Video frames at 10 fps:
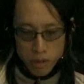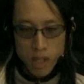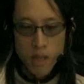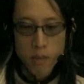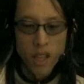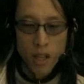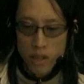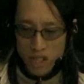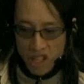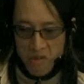They'll trace
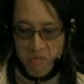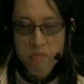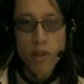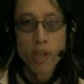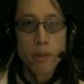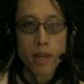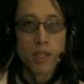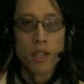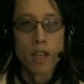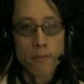something out and they'll say, "There's
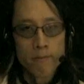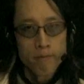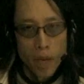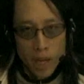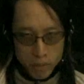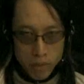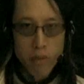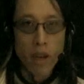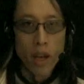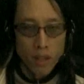my design. I
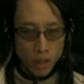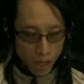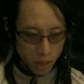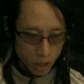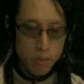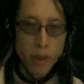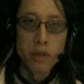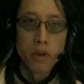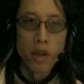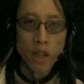drew that. You know, I,
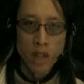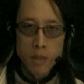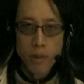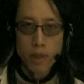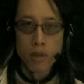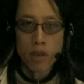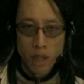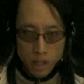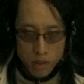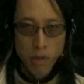there's my drawing. That's my
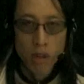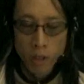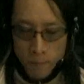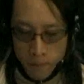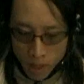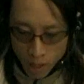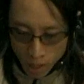drawing. That's drawing."